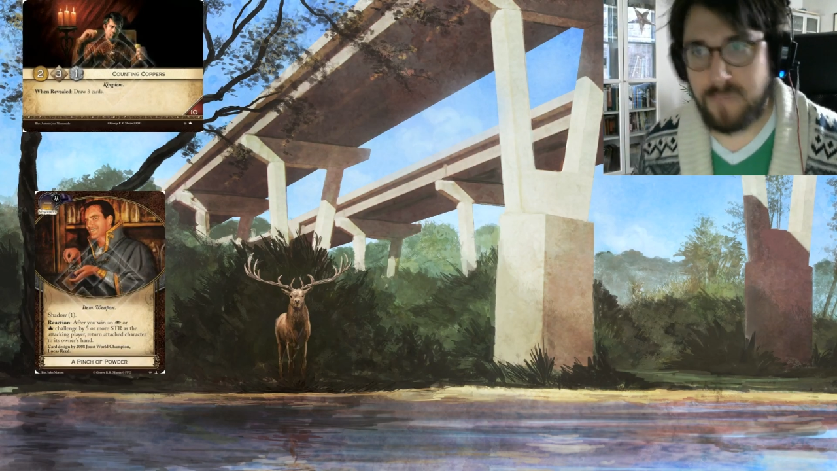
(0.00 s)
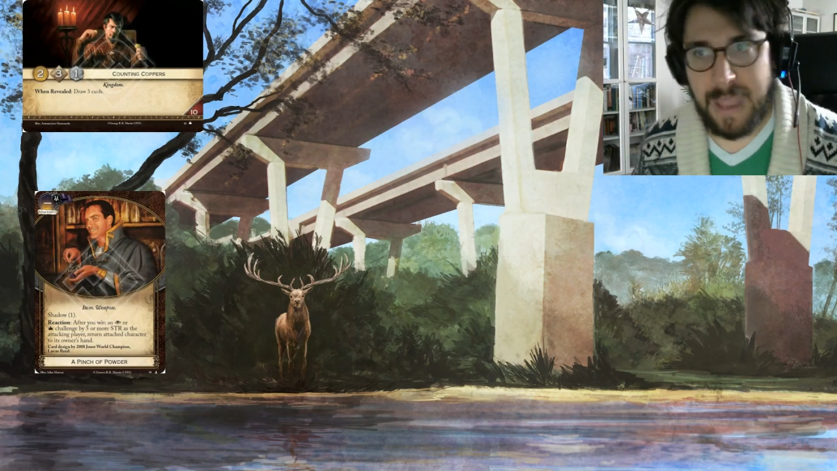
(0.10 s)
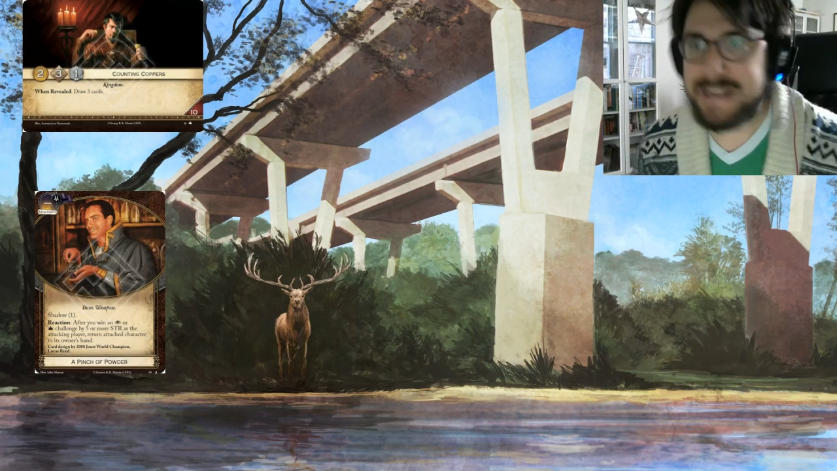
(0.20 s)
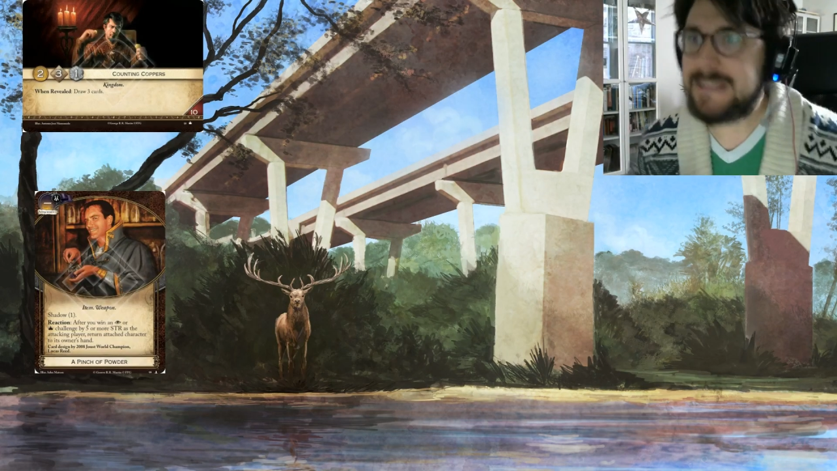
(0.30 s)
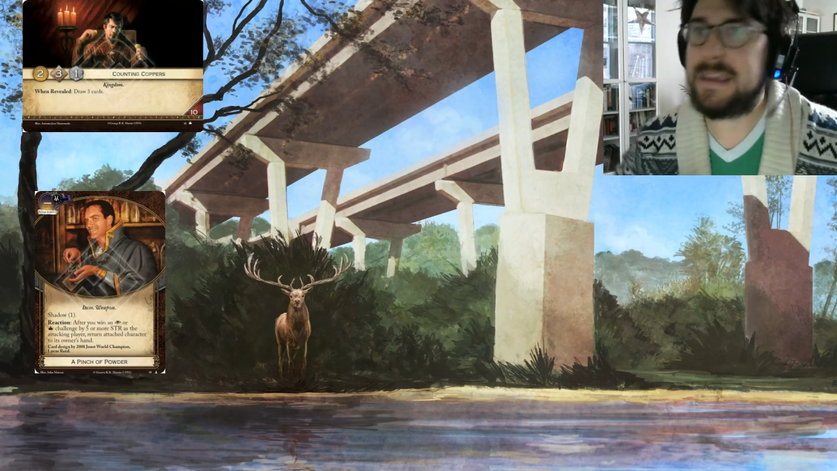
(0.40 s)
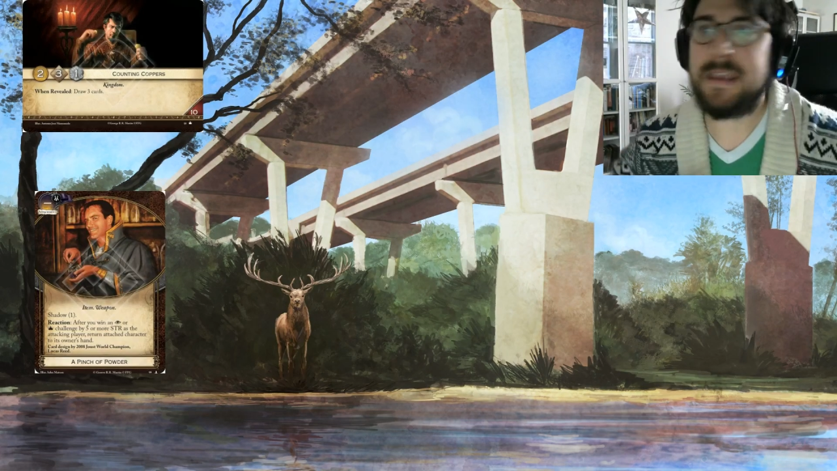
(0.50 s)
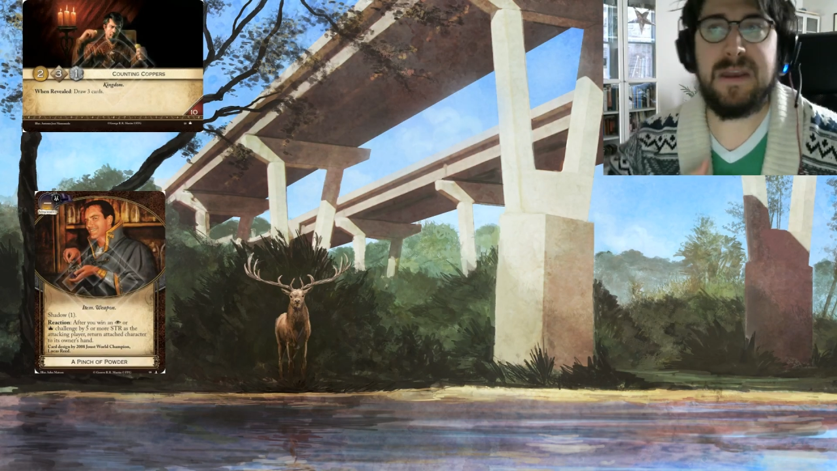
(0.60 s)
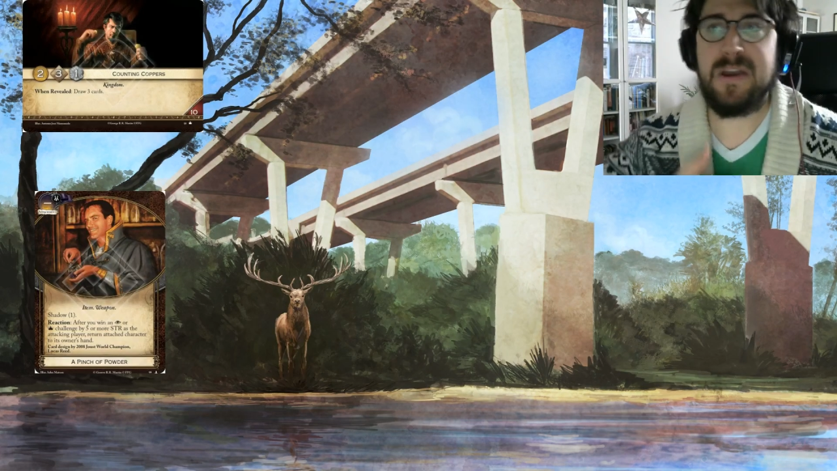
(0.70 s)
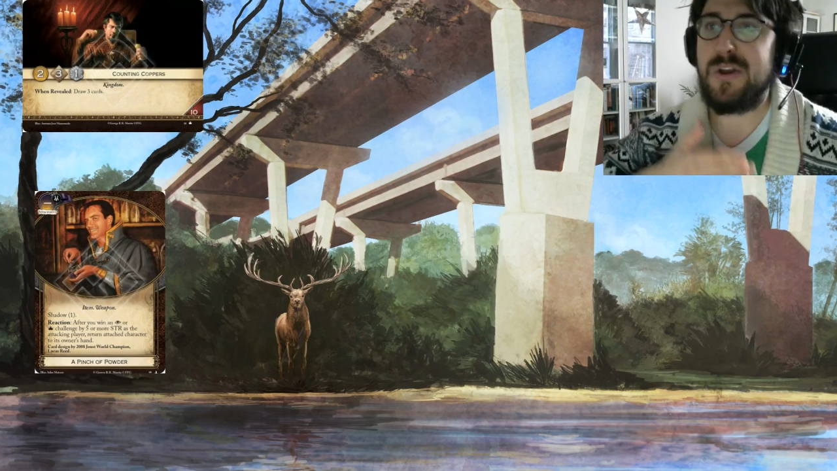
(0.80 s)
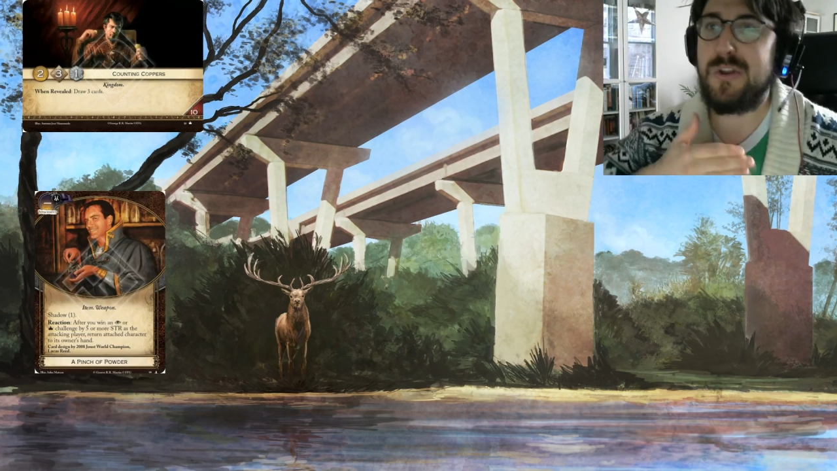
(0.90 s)
Anything
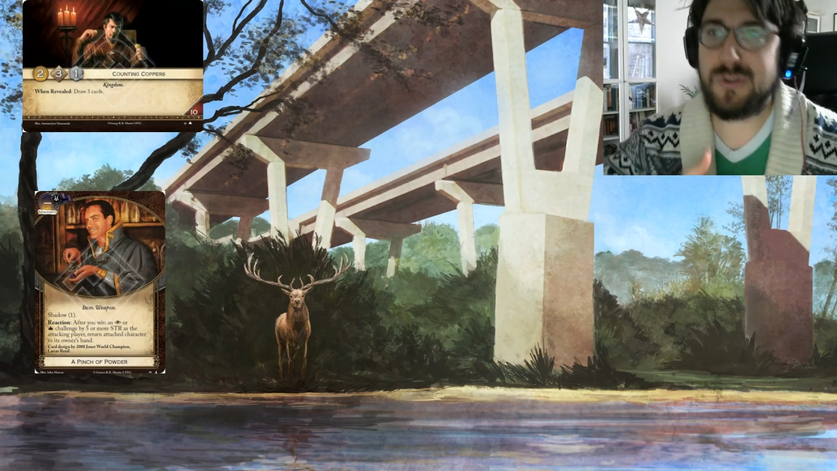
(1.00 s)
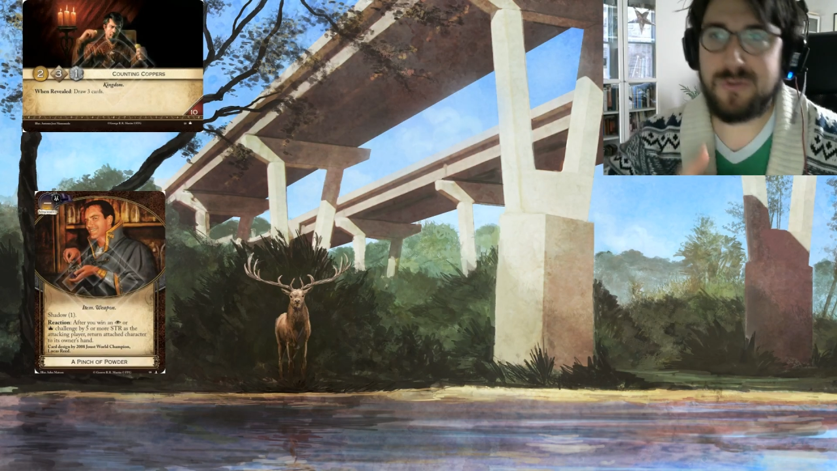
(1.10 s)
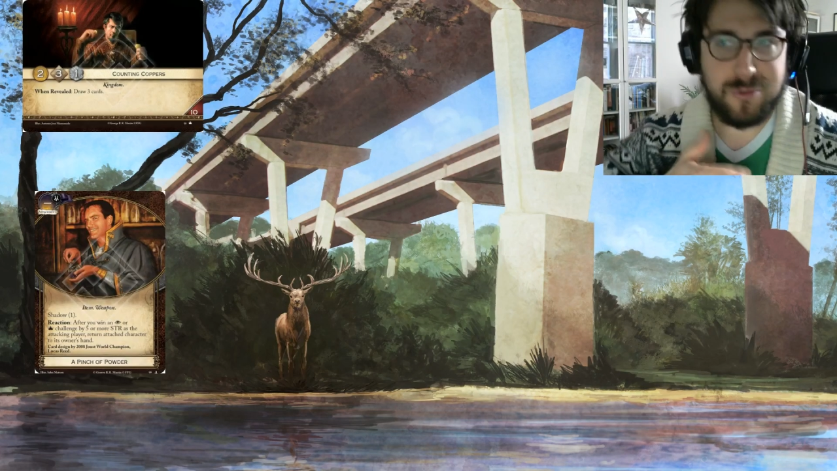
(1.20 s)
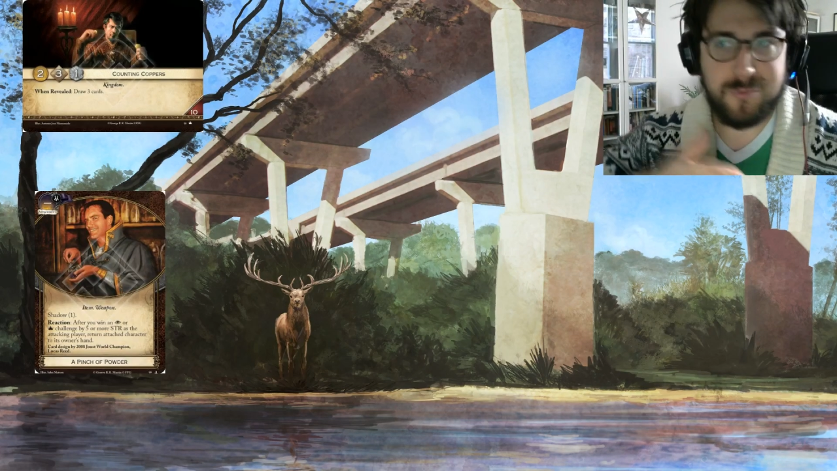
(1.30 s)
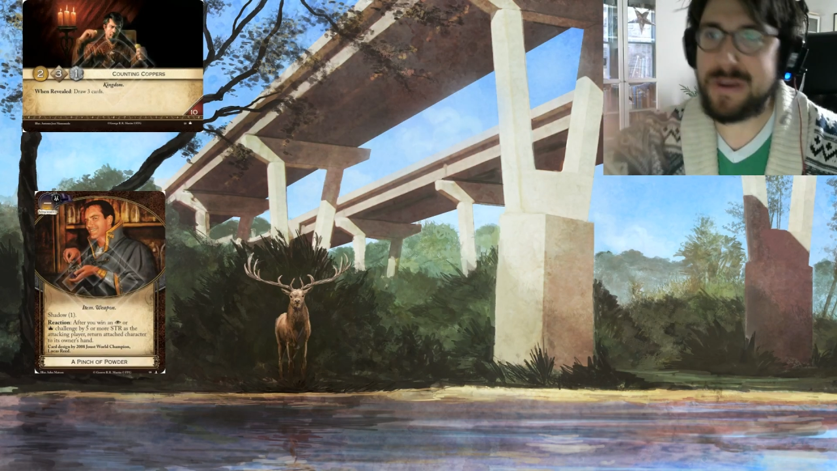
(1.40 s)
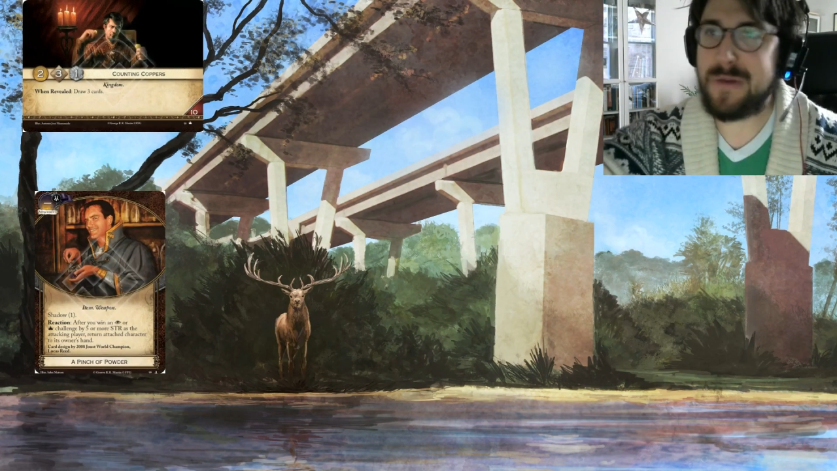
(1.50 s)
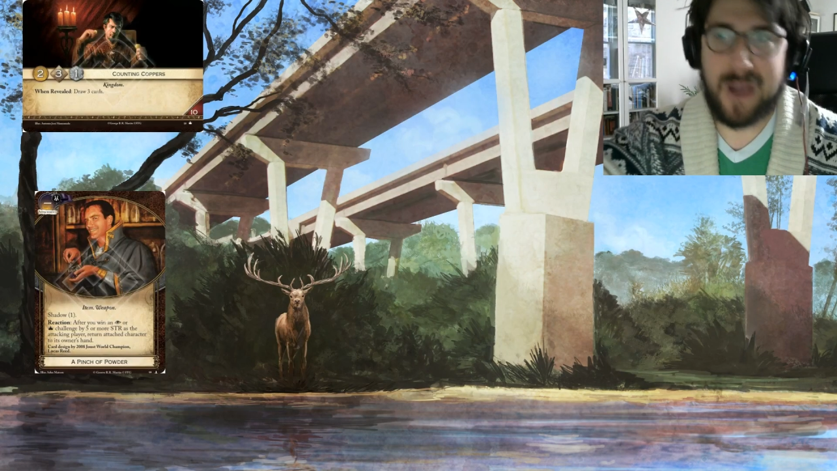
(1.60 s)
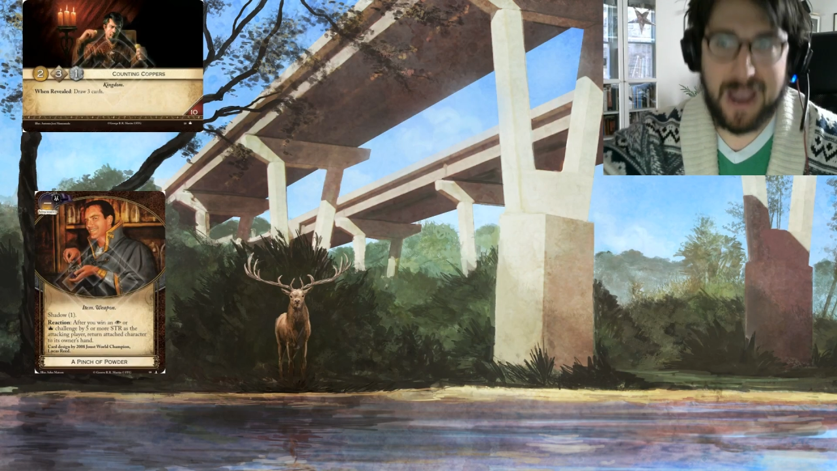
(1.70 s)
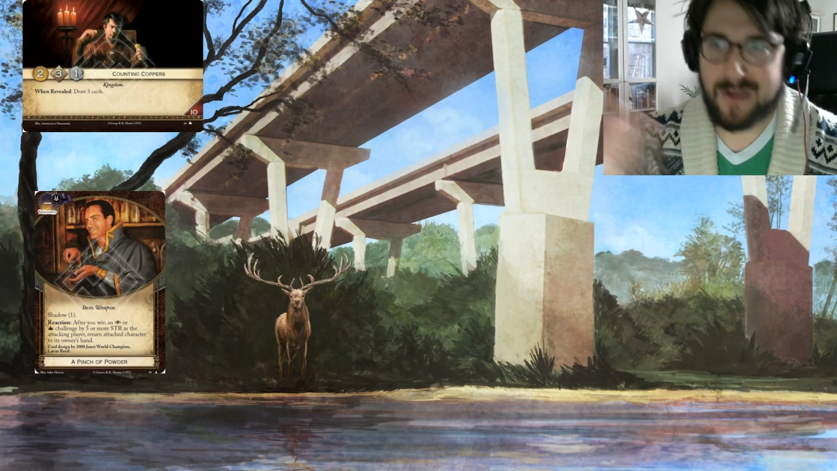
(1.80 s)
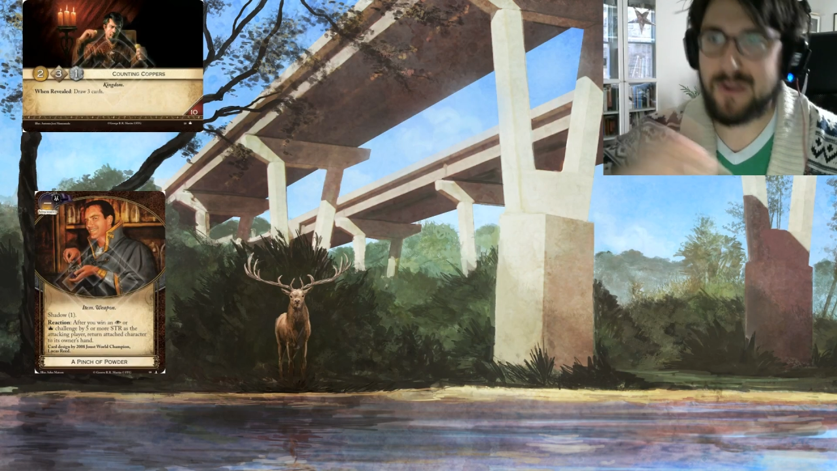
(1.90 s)
3 or
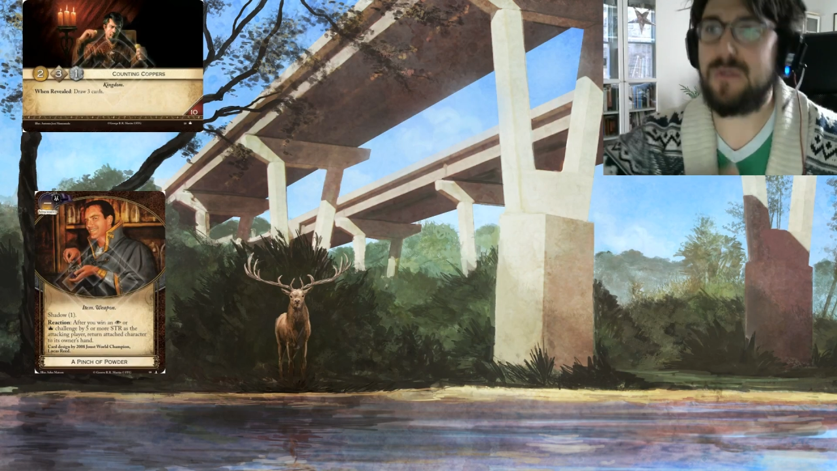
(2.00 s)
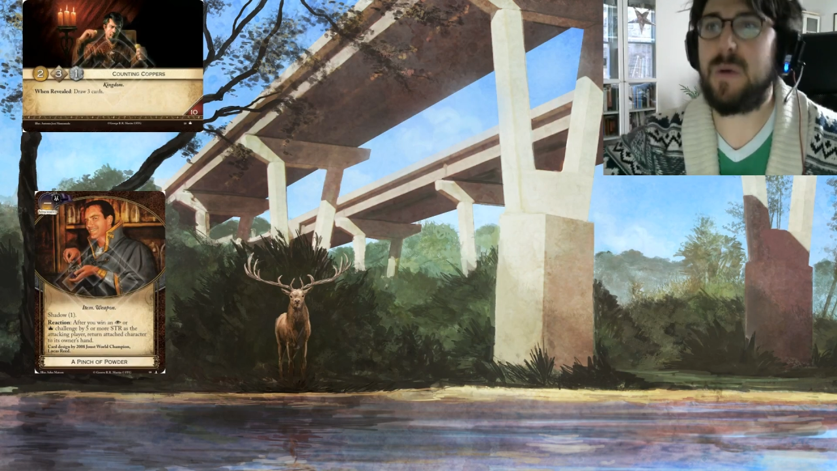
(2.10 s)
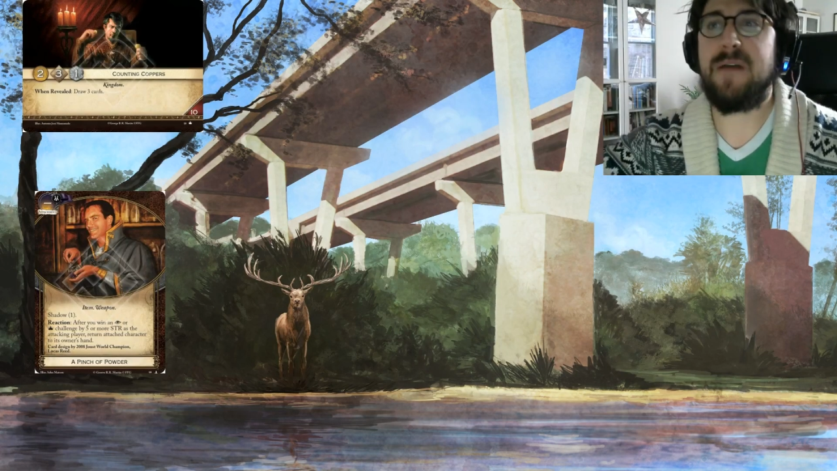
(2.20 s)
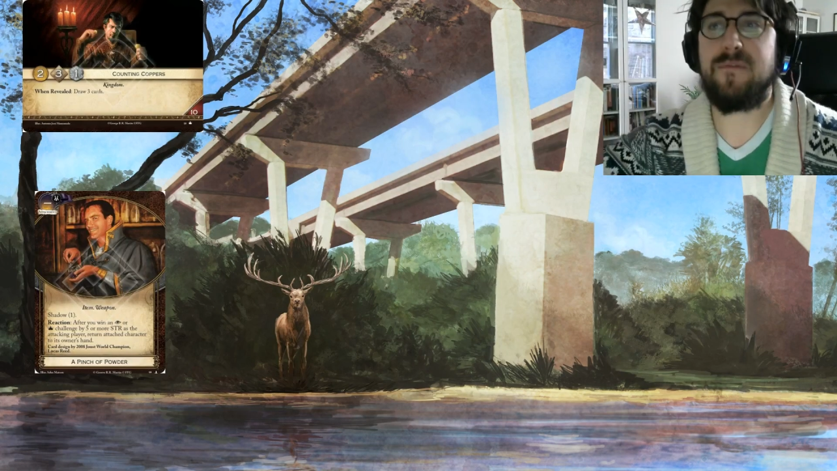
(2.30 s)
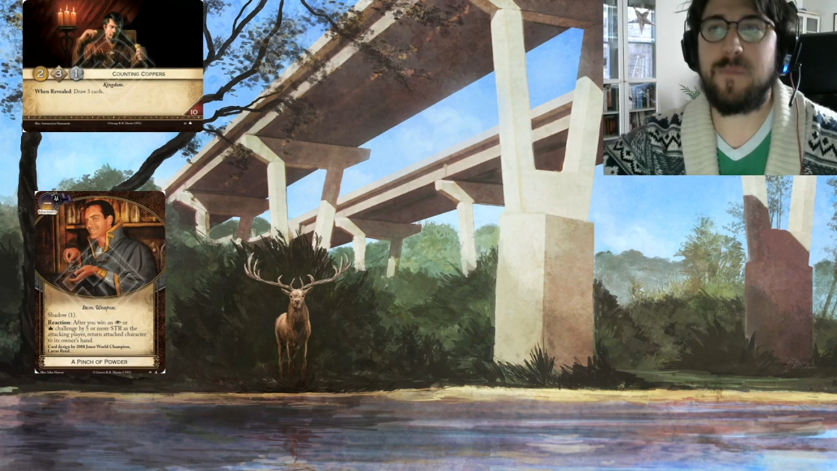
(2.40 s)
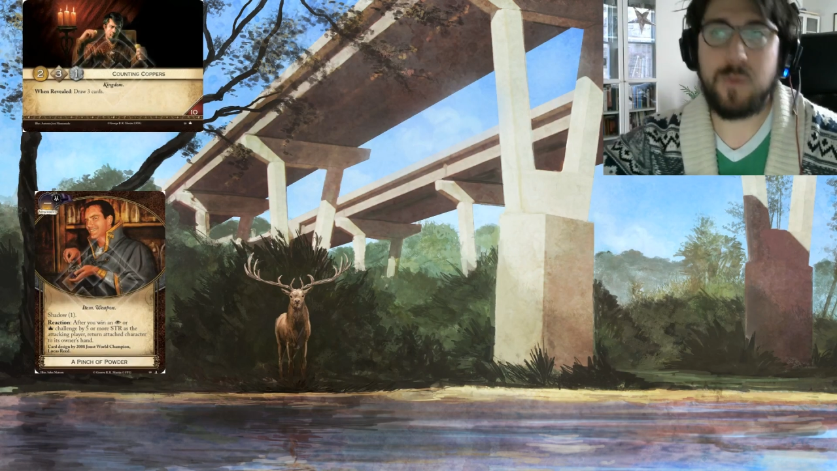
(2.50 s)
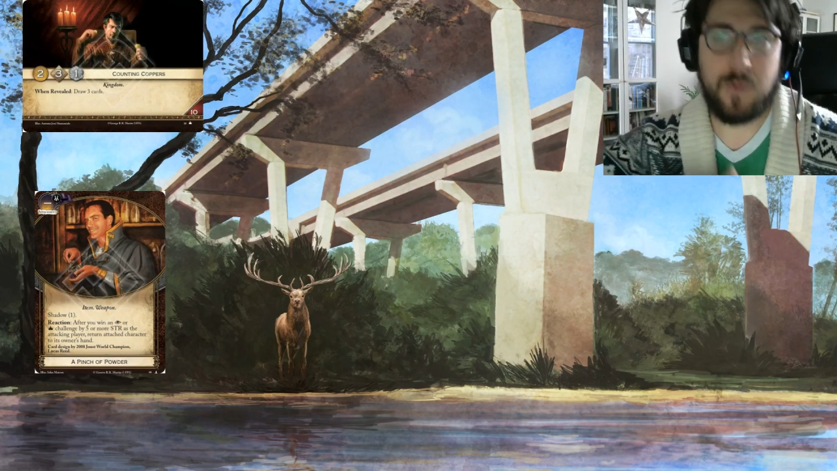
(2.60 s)
higher, you have